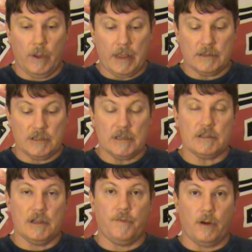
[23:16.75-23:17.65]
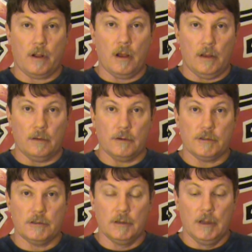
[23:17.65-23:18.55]
we had 6 different
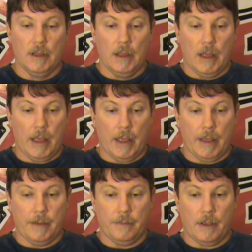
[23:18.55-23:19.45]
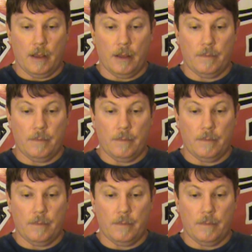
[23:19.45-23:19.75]
colors, and